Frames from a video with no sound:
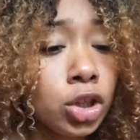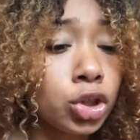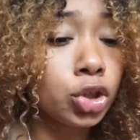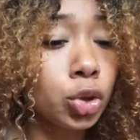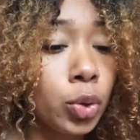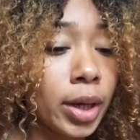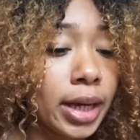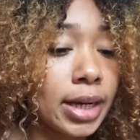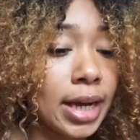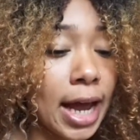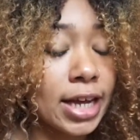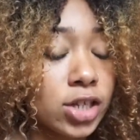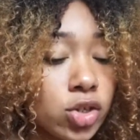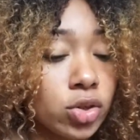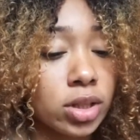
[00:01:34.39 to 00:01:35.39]
do it
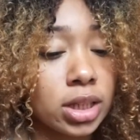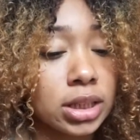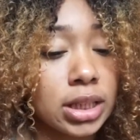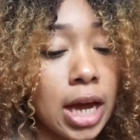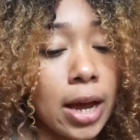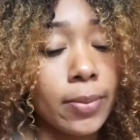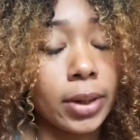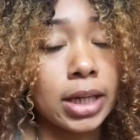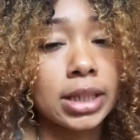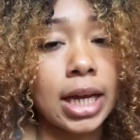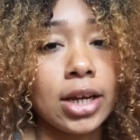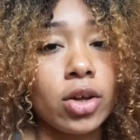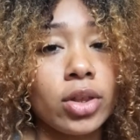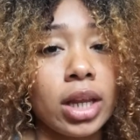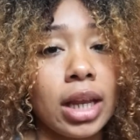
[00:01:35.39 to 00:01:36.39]
nicer this time, because I
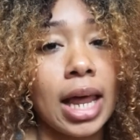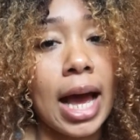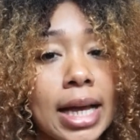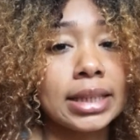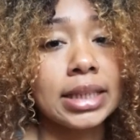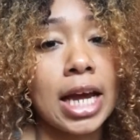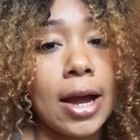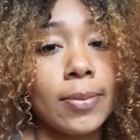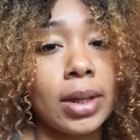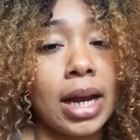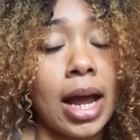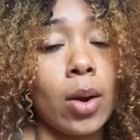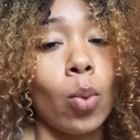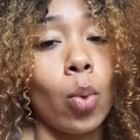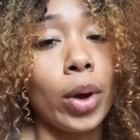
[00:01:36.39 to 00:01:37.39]
know the last time that
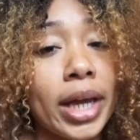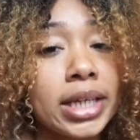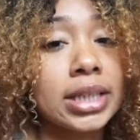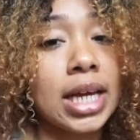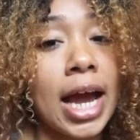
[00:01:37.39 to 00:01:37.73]
I went,